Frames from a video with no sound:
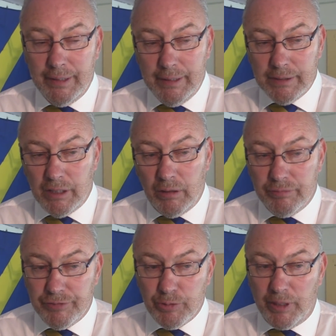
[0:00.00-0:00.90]
So
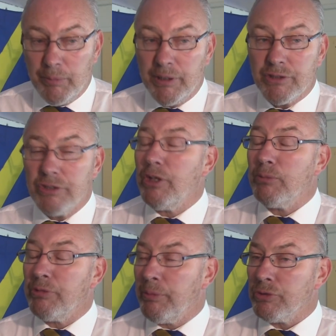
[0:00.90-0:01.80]
for 20 minutes at
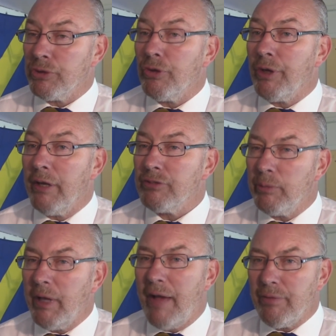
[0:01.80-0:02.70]
Chelmsford we wasn't good enough, so
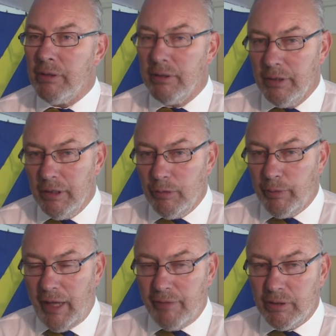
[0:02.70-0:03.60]
we have
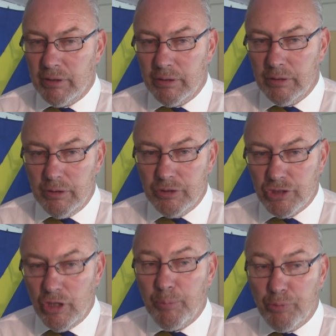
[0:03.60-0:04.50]
a
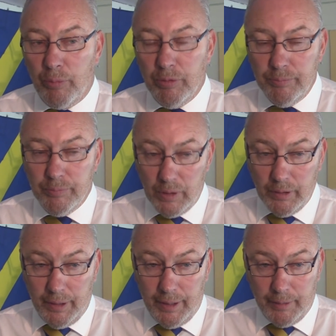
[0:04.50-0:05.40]
slight problem.
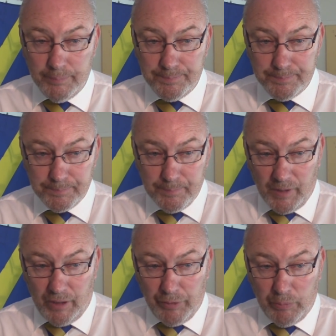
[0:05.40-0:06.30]

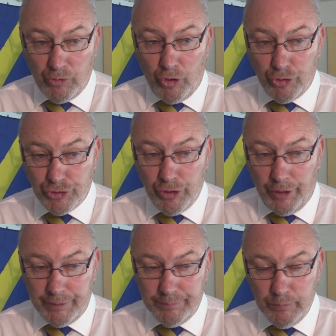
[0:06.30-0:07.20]
I think we've got a good
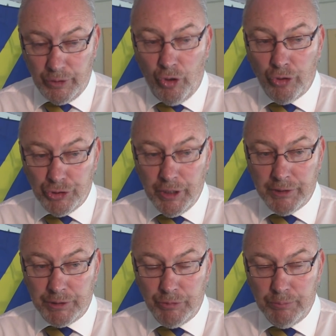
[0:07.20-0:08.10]
side, we've got a good
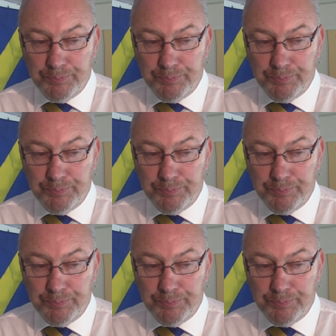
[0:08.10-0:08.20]
changing room,